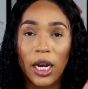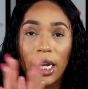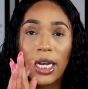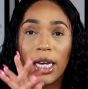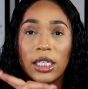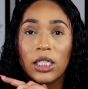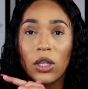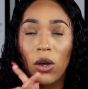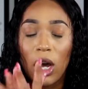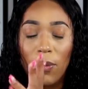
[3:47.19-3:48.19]
All right guys,
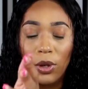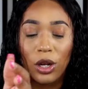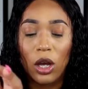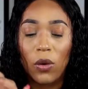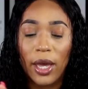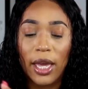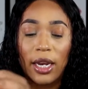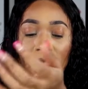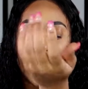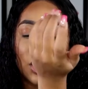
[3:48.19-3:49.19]
so I'm gonna go ahead
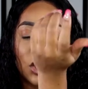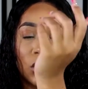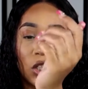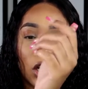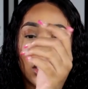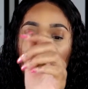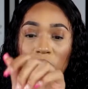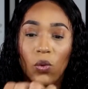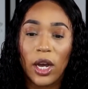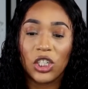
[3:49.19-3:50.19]
and actually start
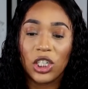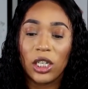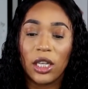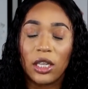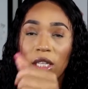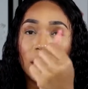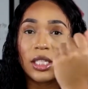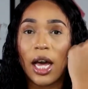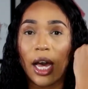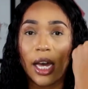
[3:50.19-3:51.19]
swatching
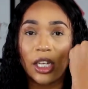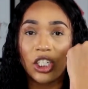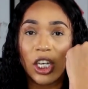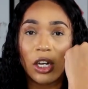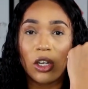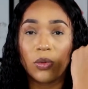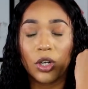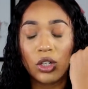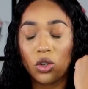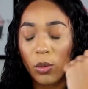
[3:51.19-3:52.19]
these eyeshadows. We're
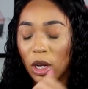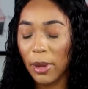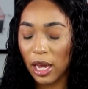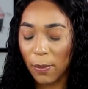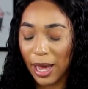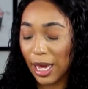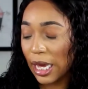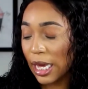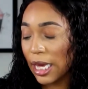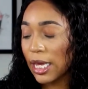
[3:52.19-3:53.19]
gonna do them on the back of my
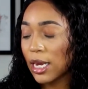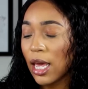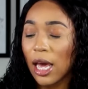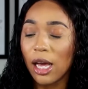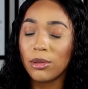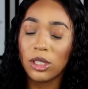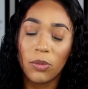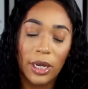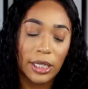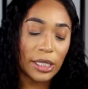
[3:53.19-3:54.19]
hand. I'm
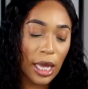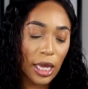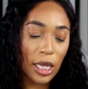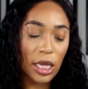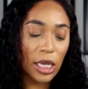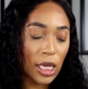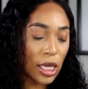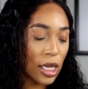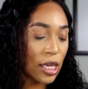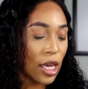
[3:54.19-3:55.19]
super excited
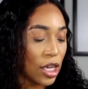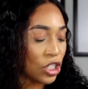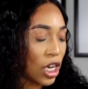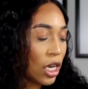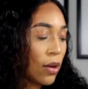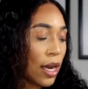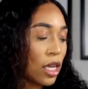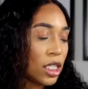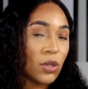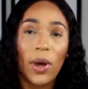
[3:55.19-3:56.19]
because y'all know I
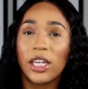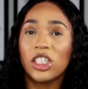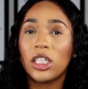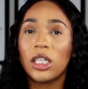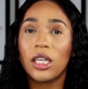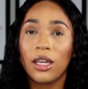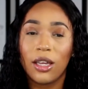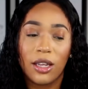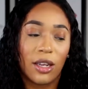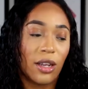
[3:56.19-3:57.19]
love
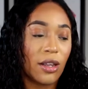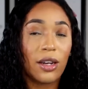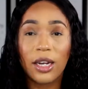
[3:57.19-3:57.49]
swatching